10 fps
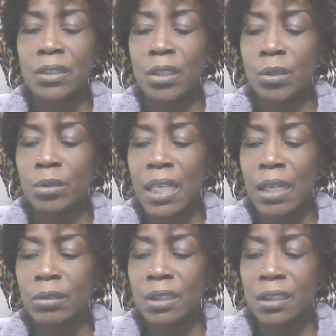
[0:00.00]
Joe's
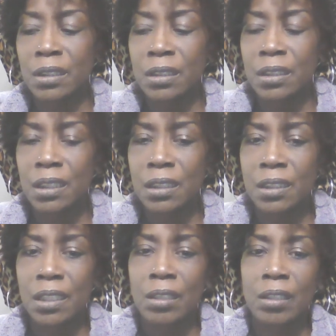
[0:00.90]
house, and she done
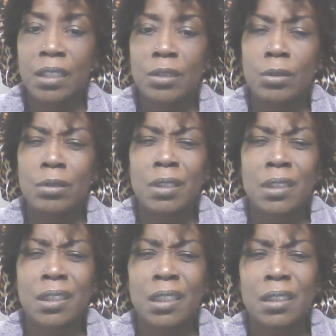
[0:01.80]

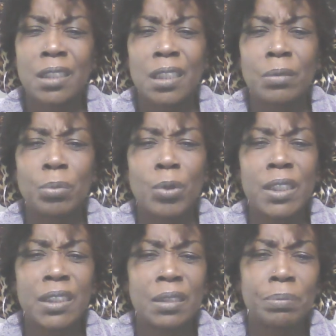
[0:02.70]
sent the
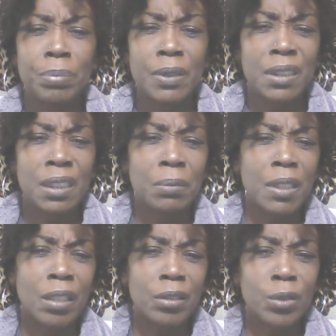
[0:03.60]
boys to put some
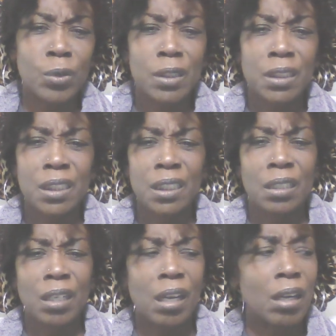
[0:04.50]
of her daughter's shit in
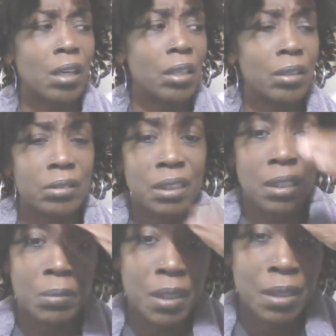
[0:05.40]
the car or
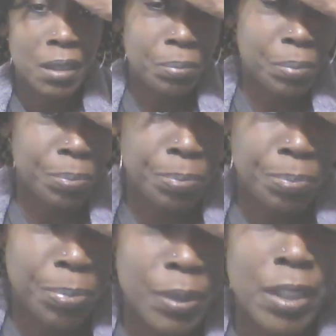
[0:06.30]
something, and
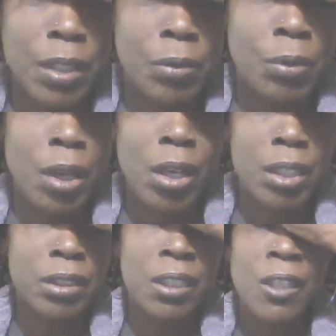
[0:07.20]
put it in the
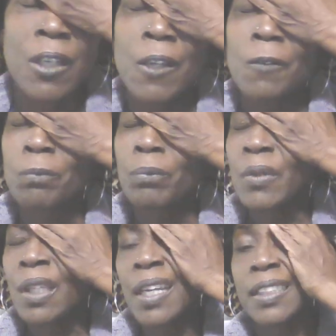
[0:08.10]
garage.
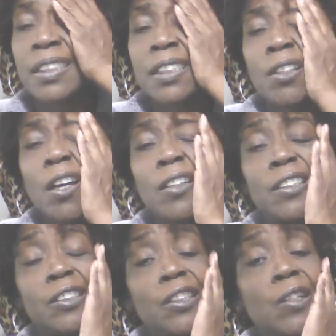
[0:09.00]
And she talking
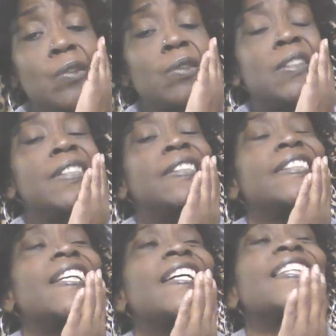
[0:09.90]
to Joe, and she's saying